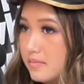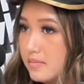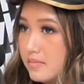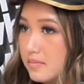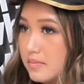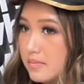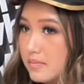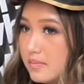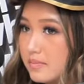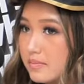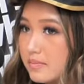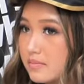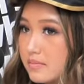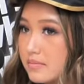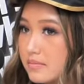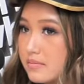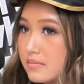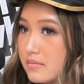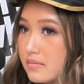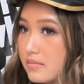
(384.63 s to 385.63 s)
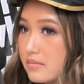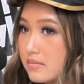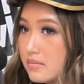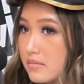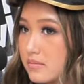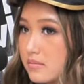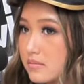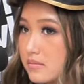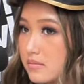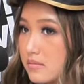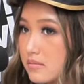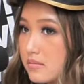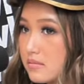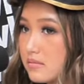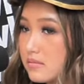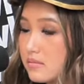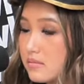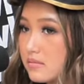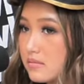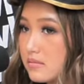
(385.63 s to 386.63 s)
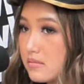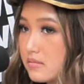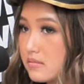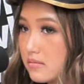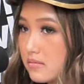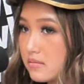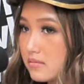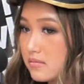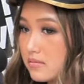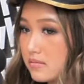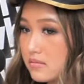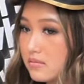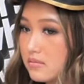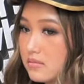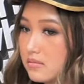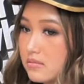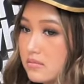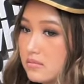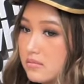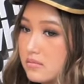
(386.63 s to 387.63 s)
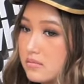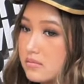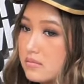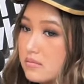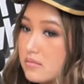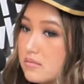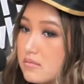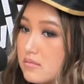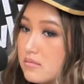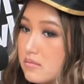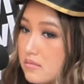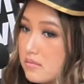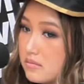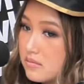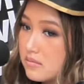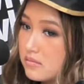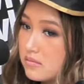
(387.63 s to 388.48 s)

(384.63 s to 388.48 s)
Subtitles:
(not speaking)